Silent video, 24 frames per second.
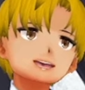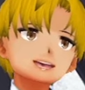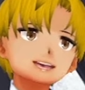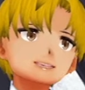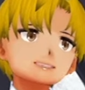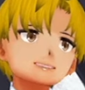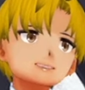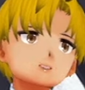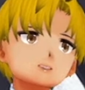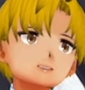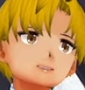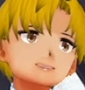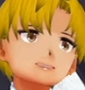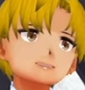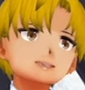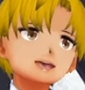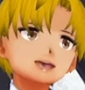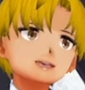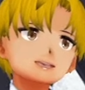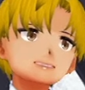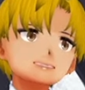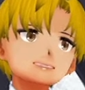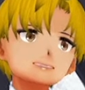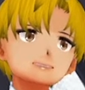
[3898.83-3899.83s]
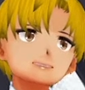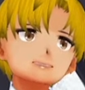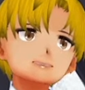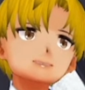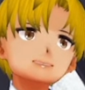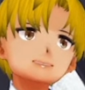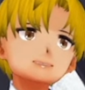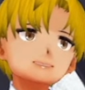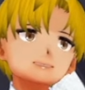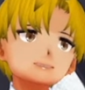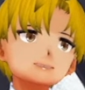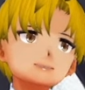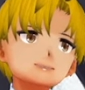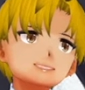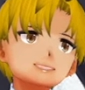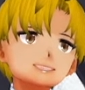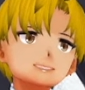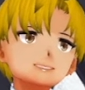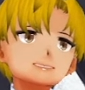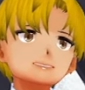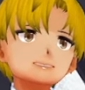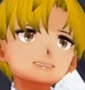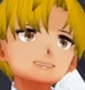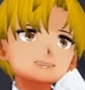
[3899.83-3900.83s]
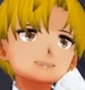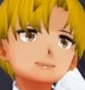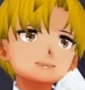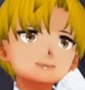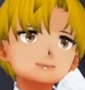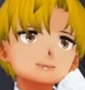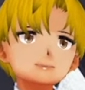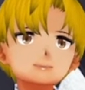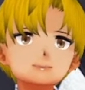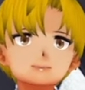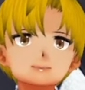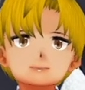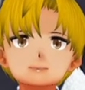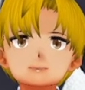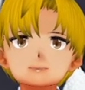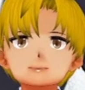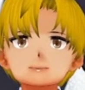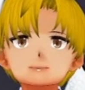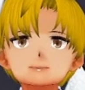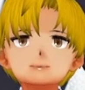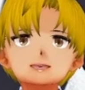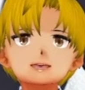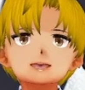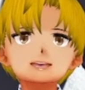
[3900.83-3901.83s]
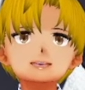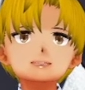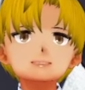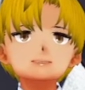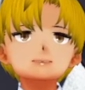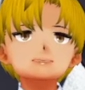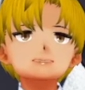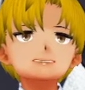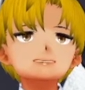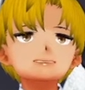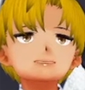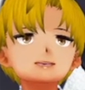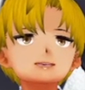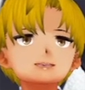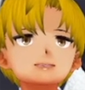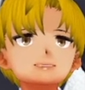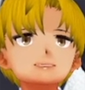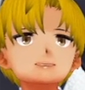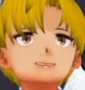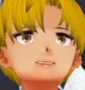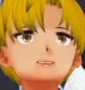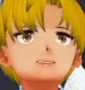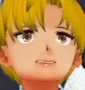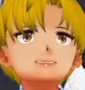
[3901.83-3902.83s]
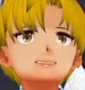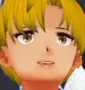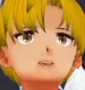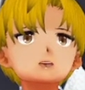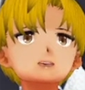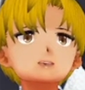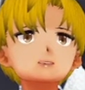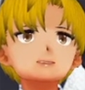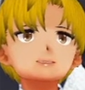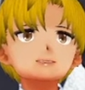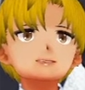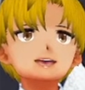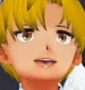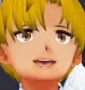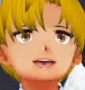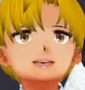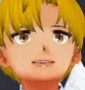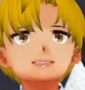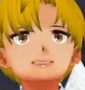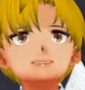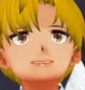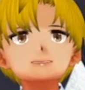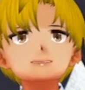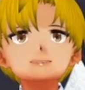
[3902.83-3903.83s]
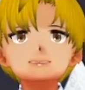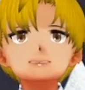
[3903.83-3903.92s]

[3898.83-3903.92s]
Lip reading: to yield to Natsuki's opinion on anything? Natsuki, are you sure you don't? Are you sure that you